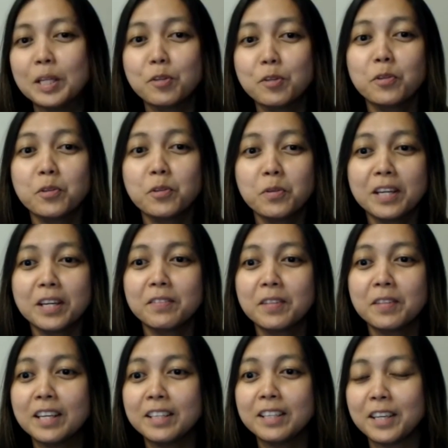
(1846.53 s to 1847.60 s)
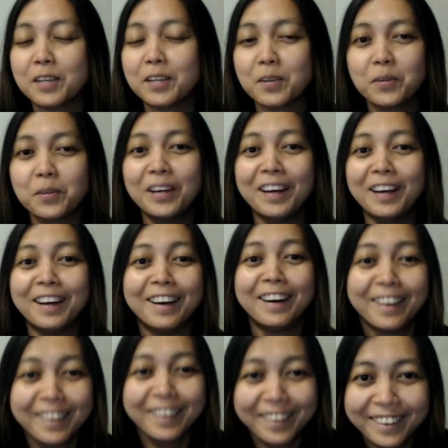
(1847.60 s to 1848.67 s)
that's good to hear. Thank you. Yep.